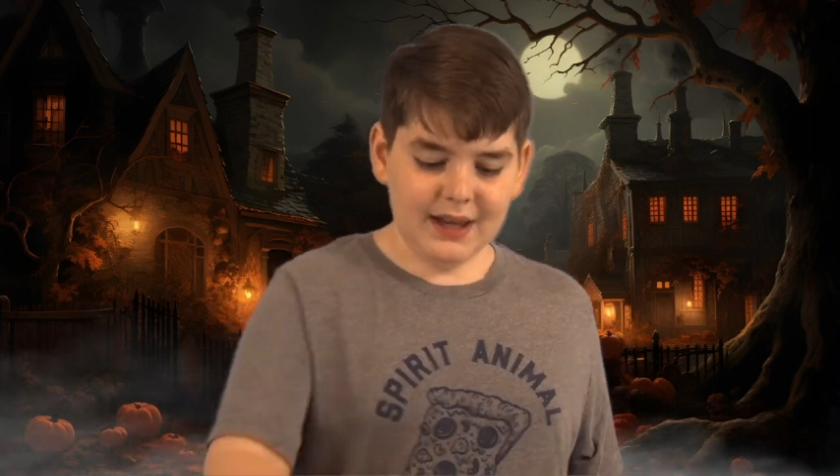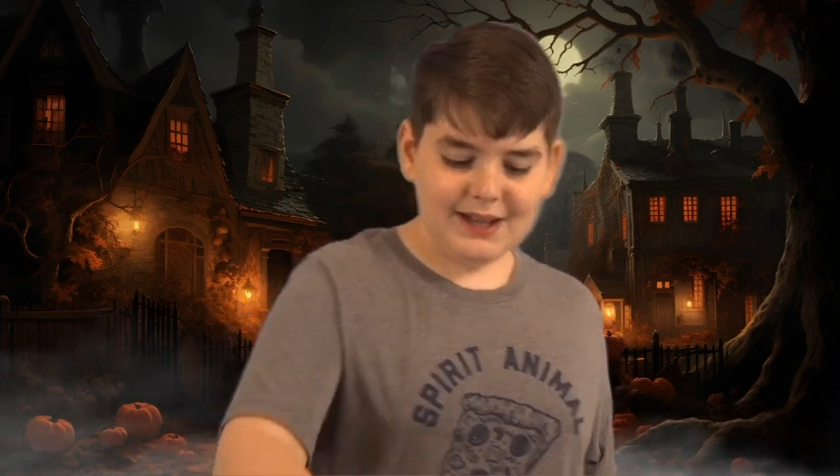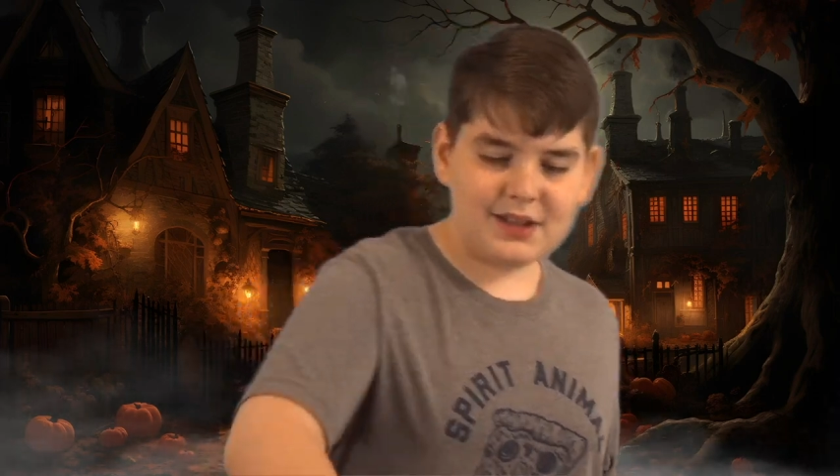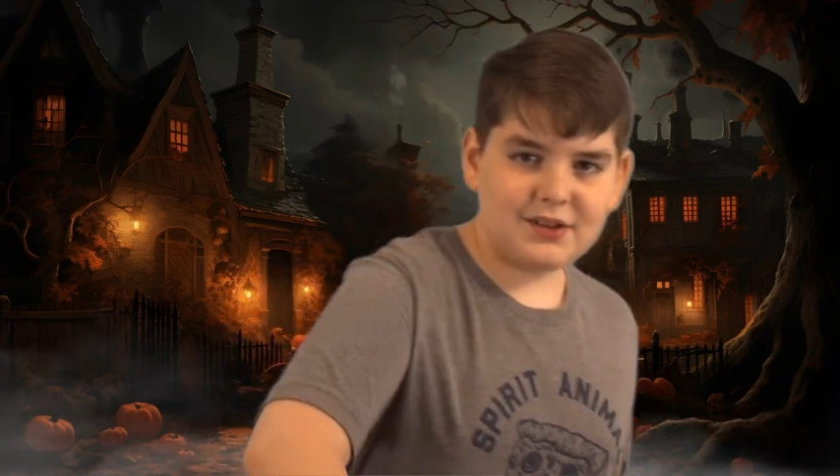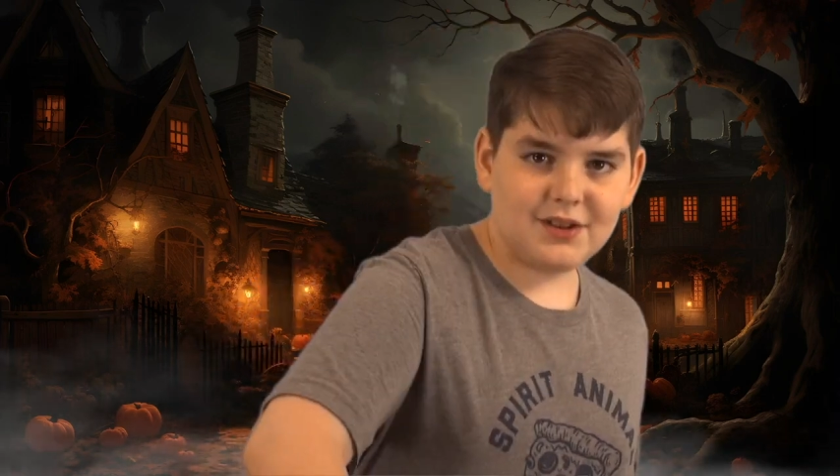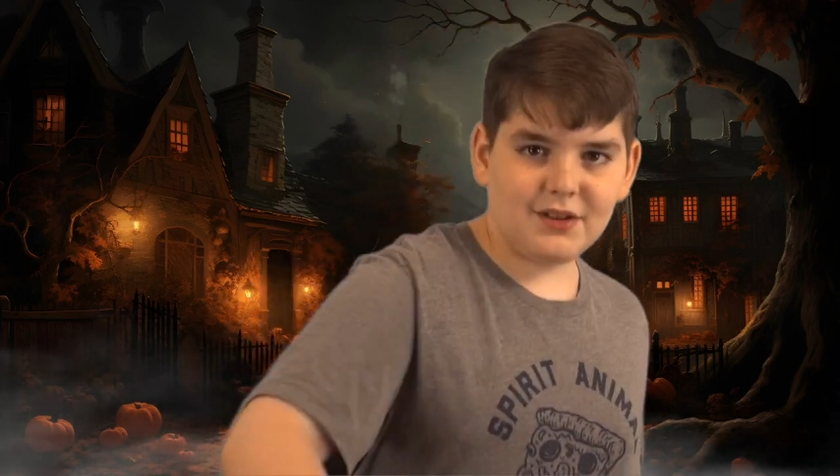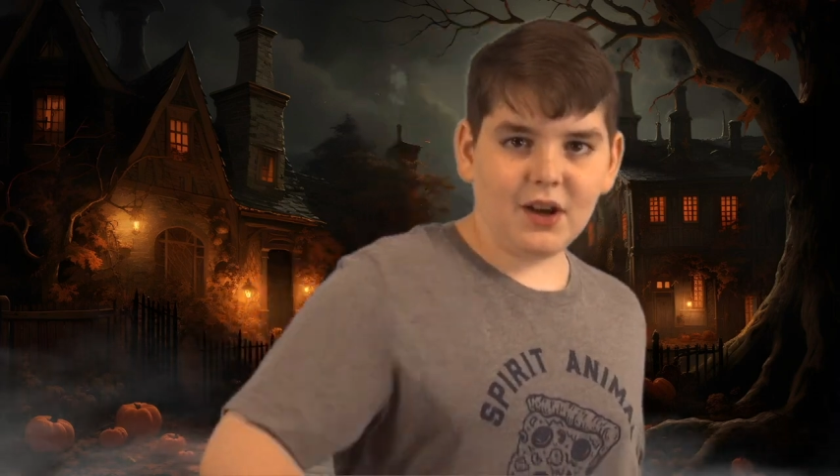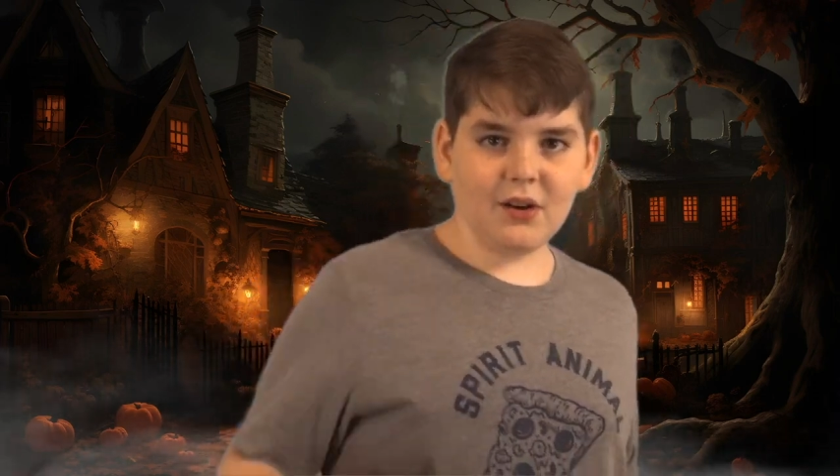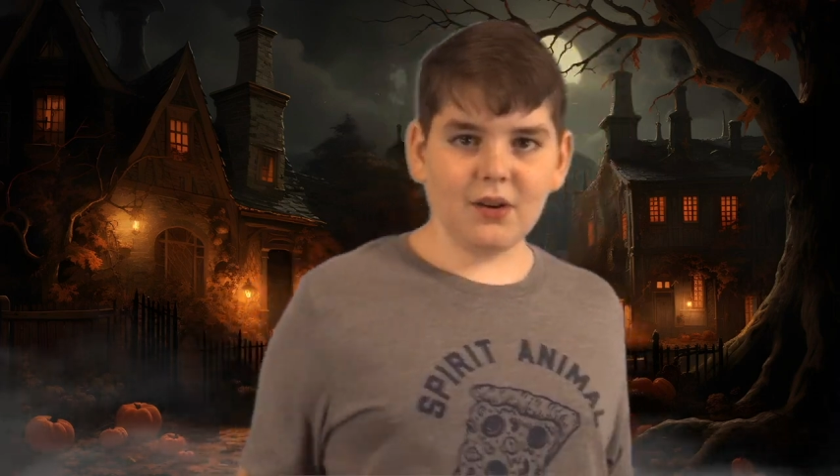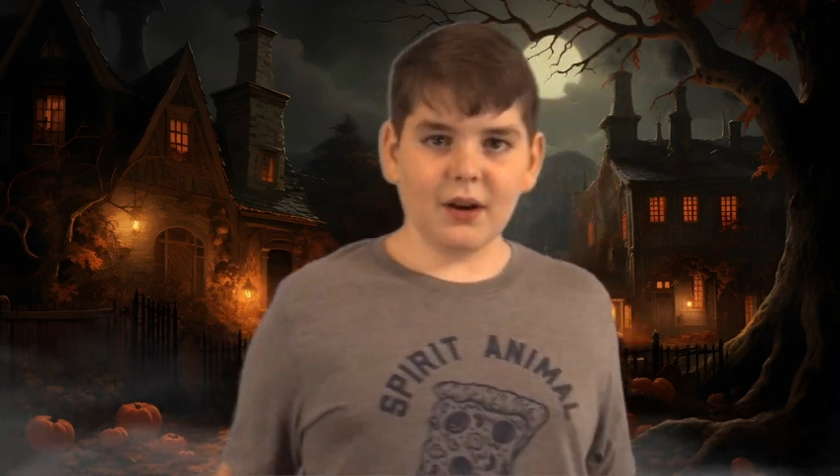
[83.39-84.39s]
And did you
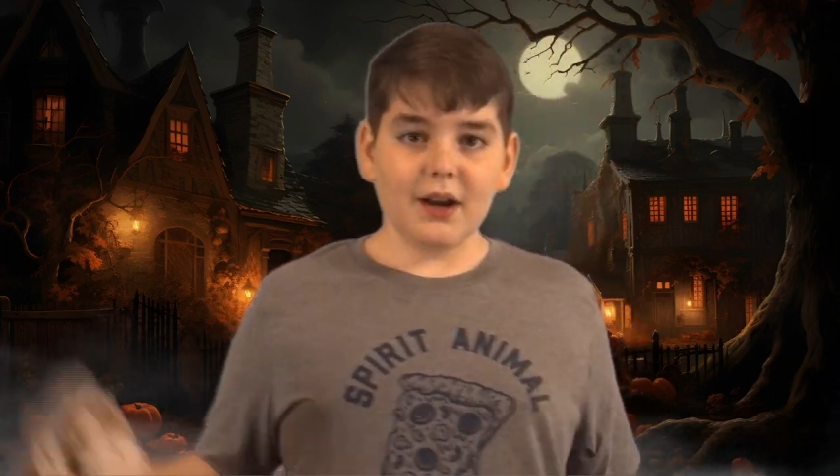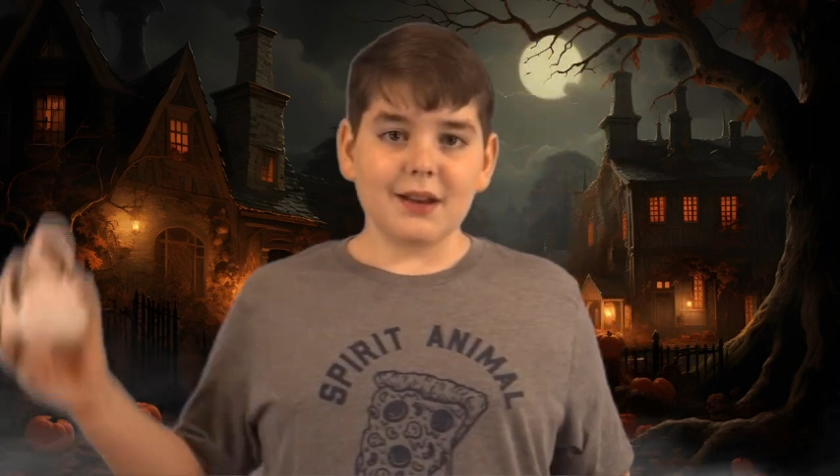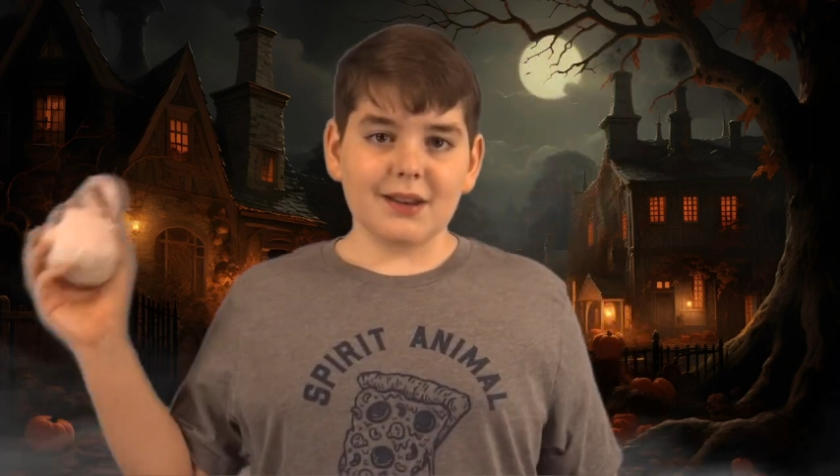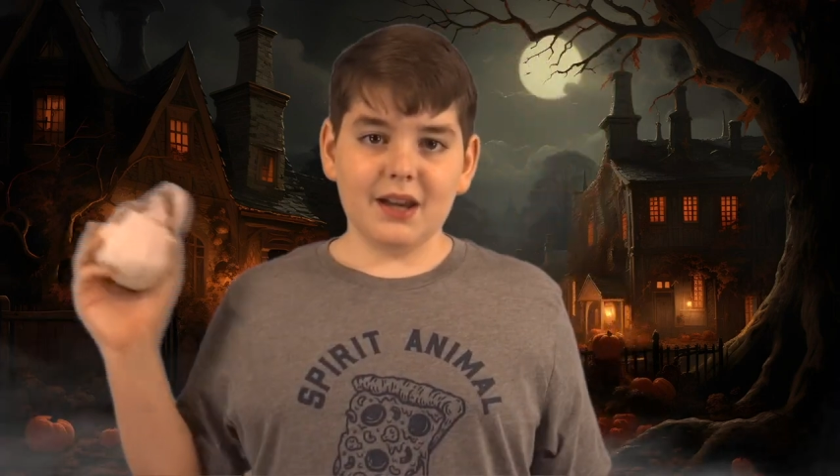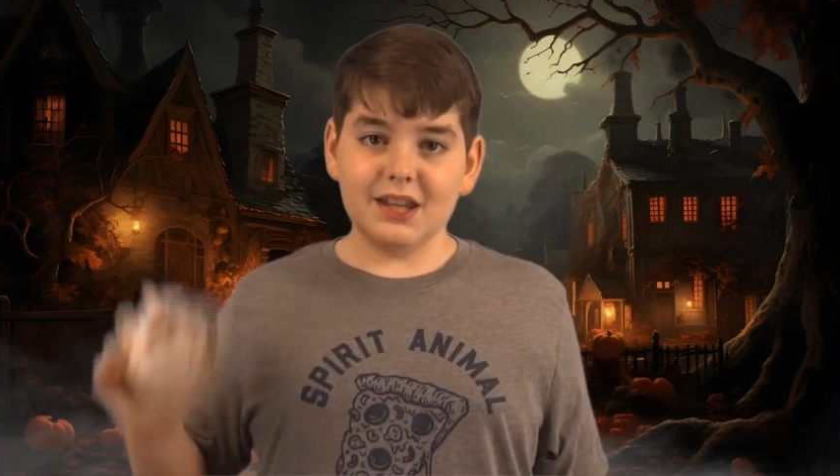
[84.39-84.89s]
know the